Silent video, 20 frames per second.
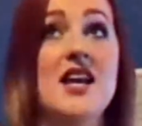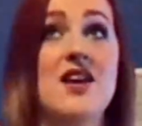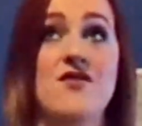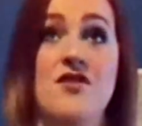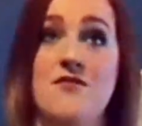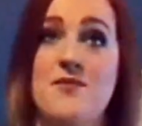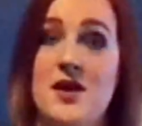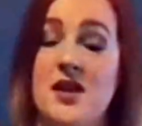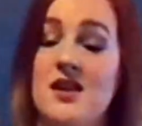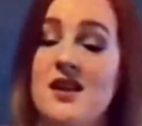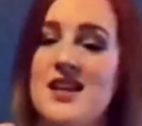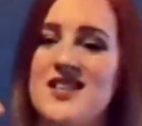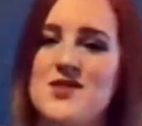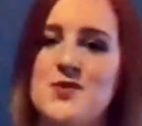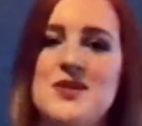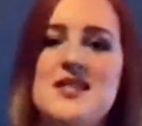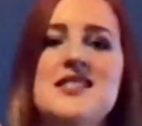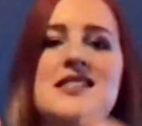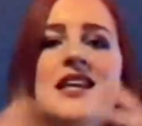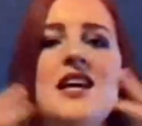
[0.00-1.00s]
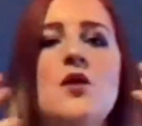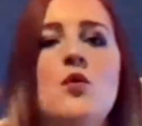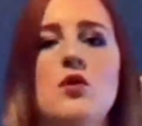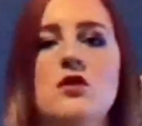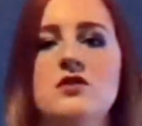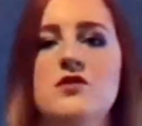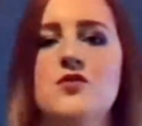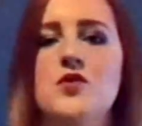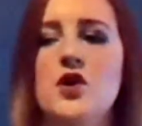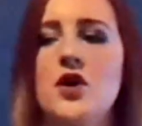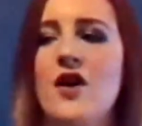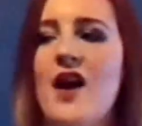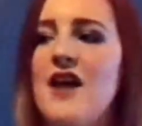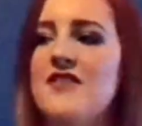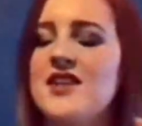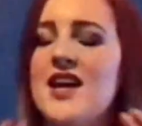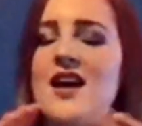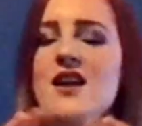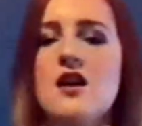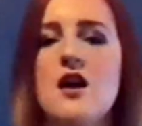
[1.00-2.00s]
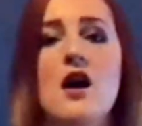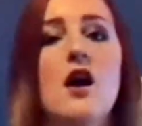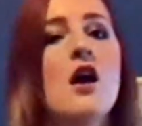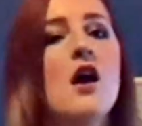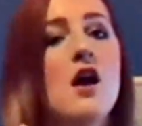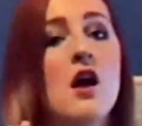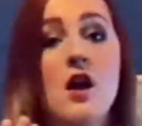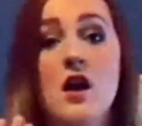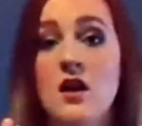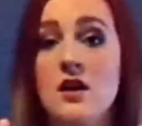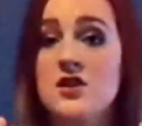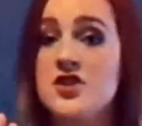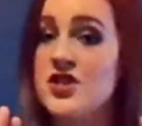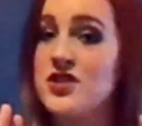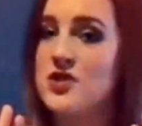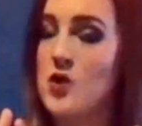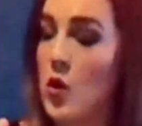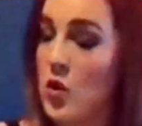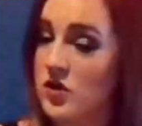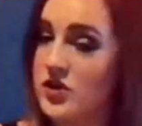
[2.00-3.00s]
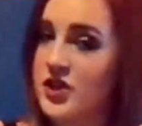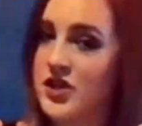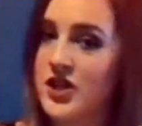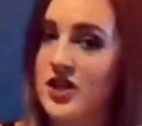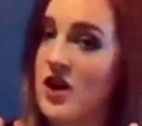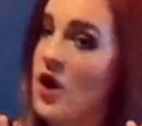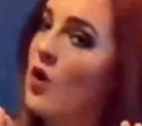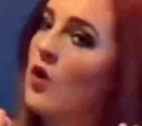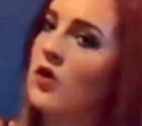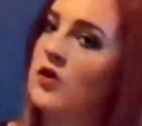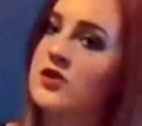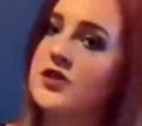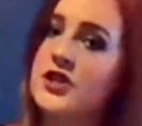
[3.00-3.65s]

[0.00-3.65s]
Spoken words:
abilities we see in World of Warcraft. And just hold your